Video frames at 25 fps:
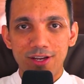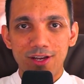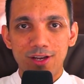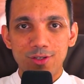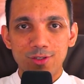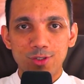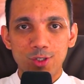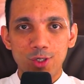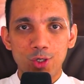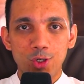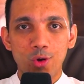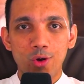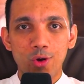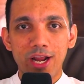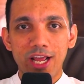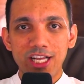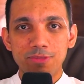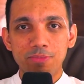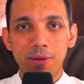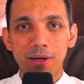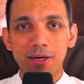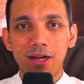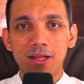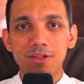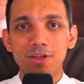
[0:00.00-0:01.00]
So don't
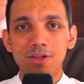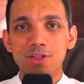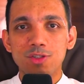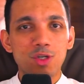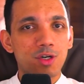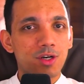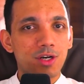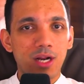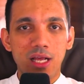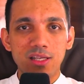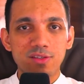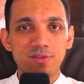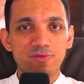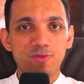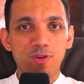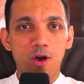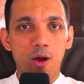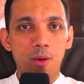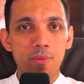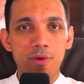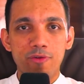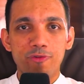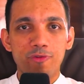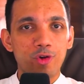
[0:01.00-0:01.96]
expect others to transform if